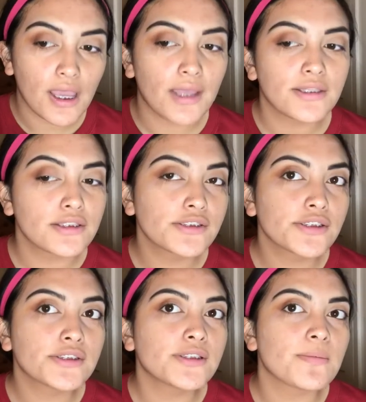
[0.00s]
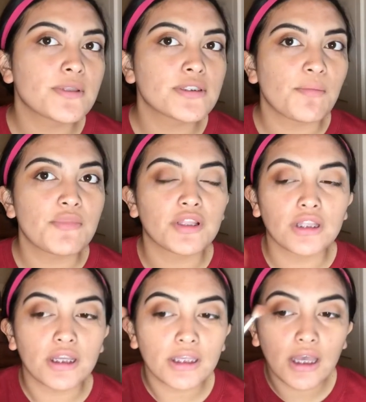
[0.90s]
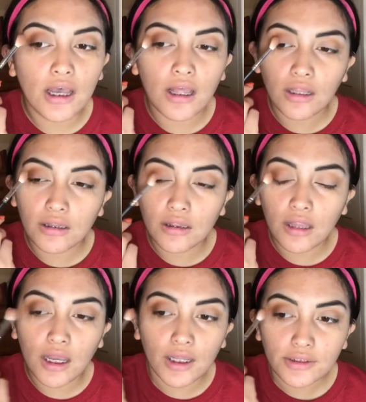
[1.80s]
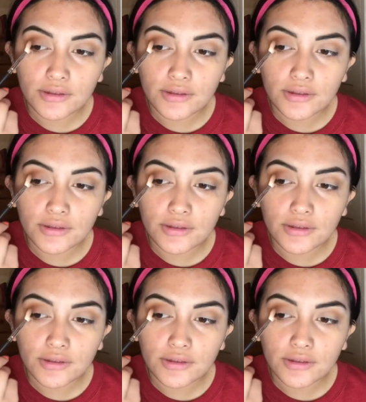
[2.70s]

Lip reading: And this just deepens up the look a lot.